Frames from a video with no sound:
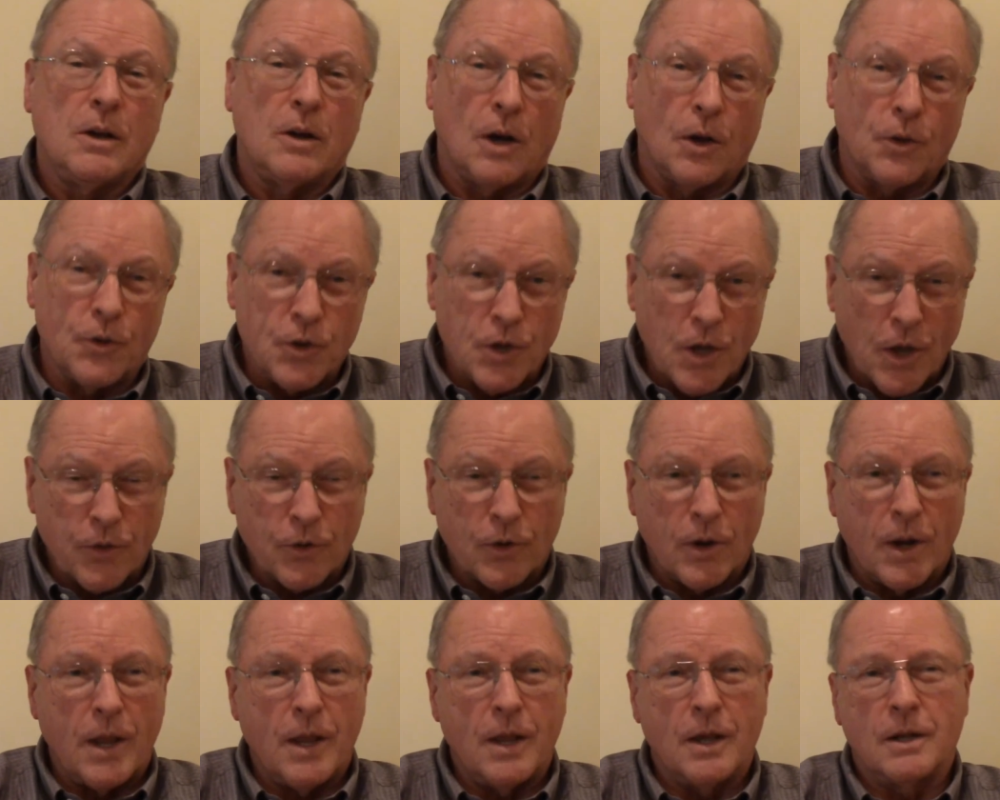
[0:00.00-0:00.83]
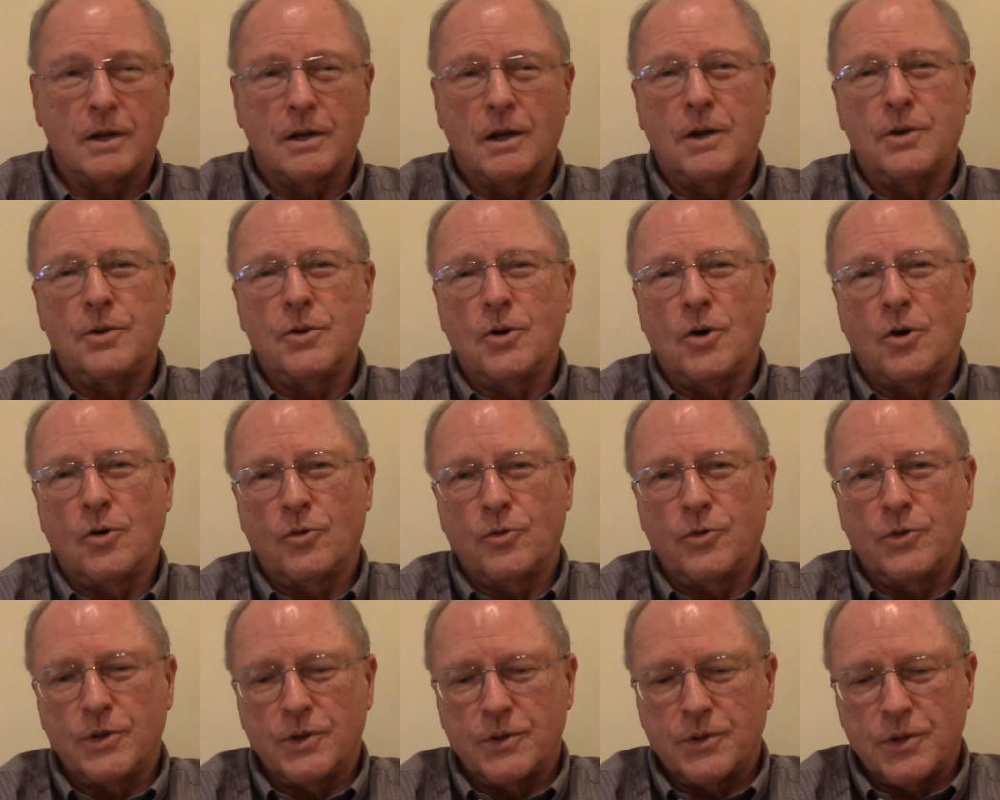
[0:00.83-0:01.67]
On the other hand, I
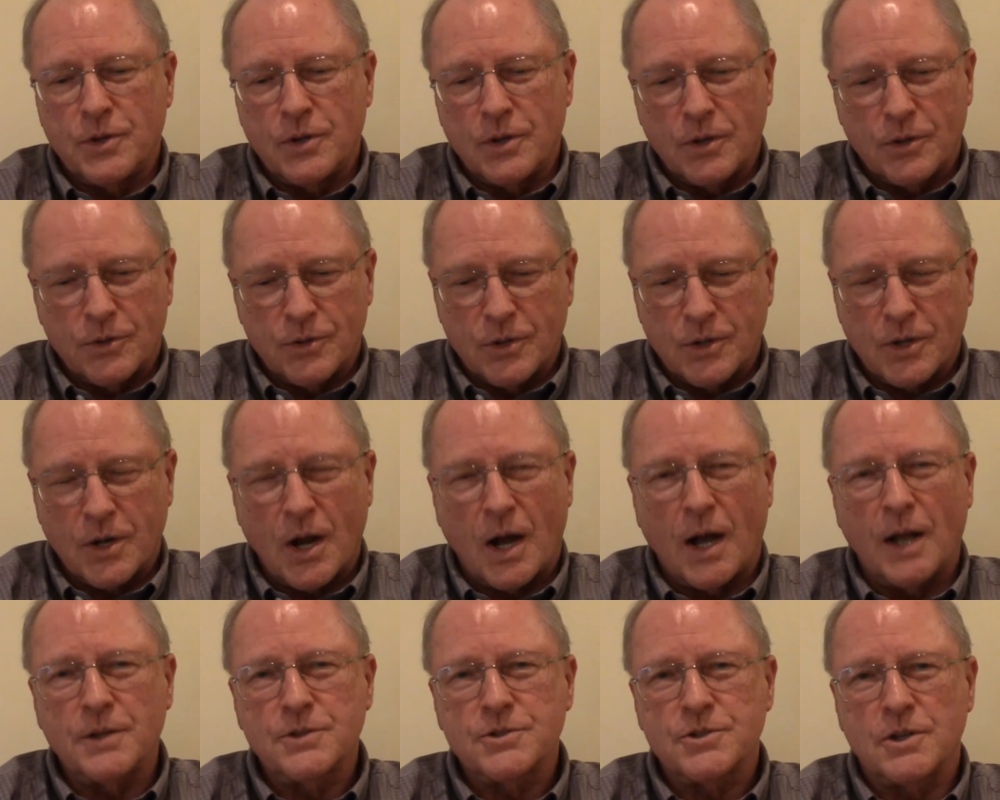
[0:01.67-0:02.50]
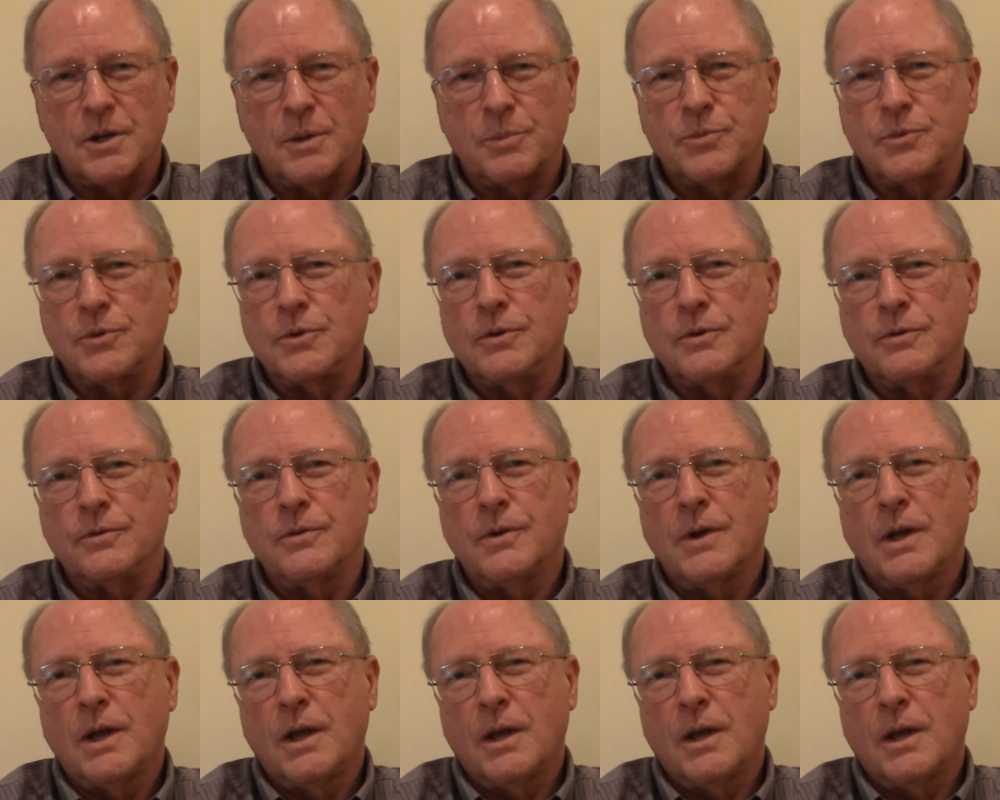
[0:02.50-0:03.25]
know that the concept of